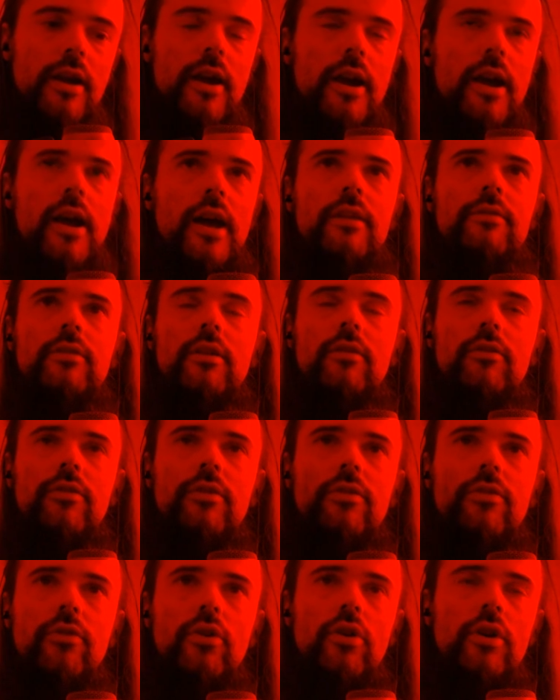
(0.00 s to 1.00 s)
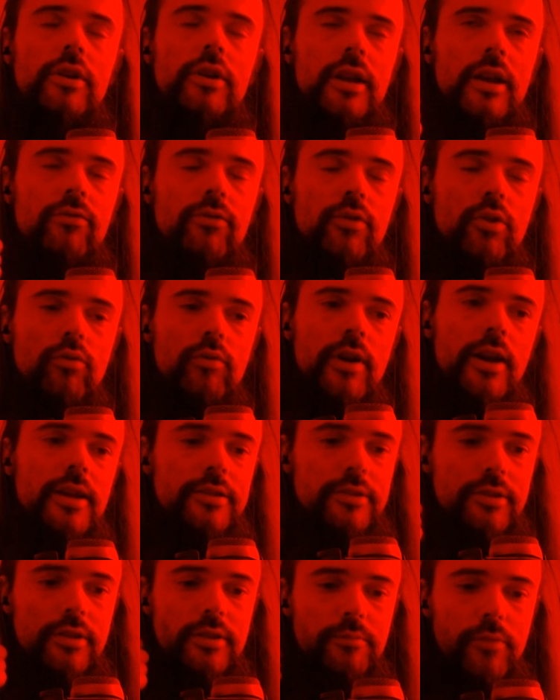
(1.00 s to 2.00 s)
and the third and the
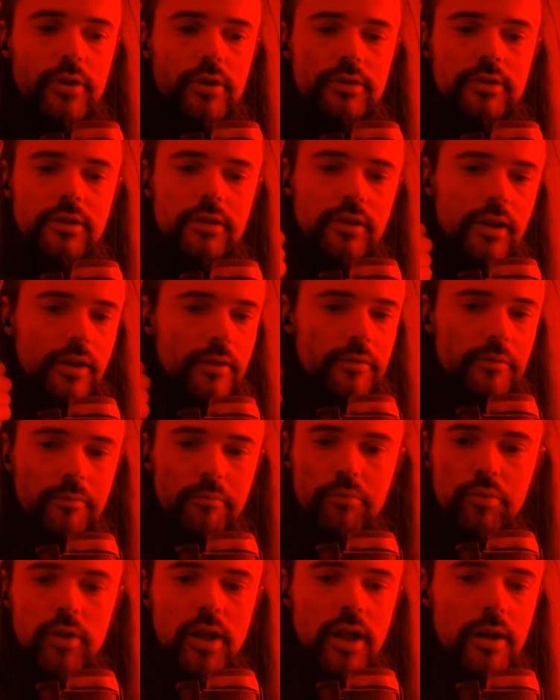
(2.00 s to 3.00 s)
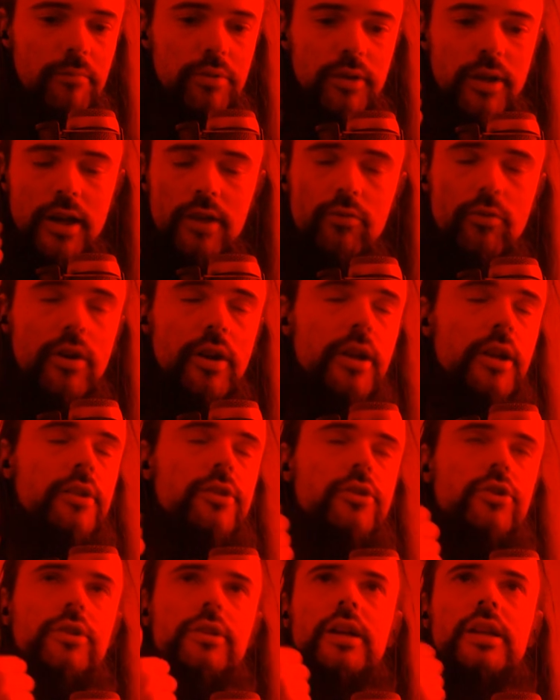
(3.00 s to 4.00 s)
rest is mostly like blood
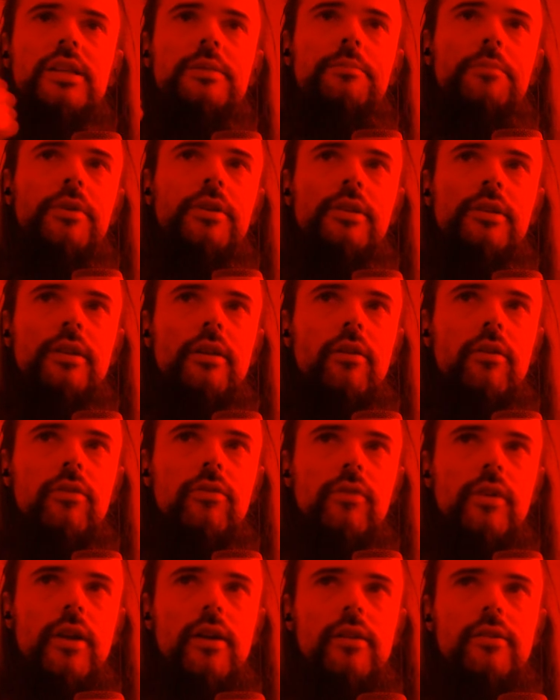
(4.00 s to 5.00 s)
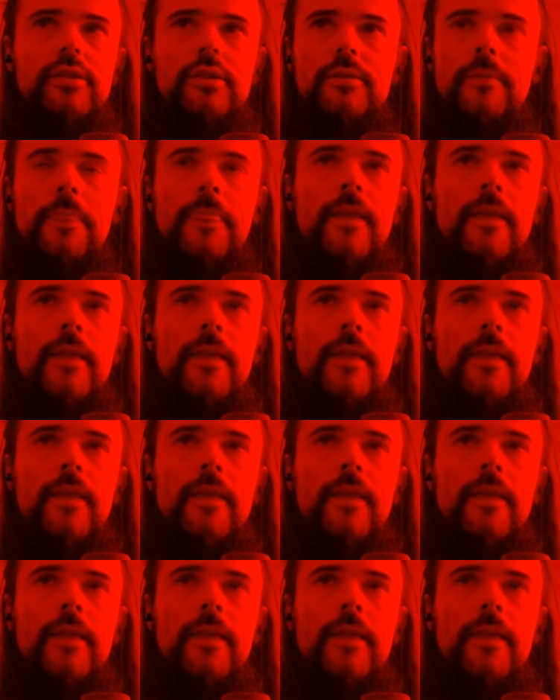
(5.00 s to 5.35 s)
rage, attack speed, and everything else.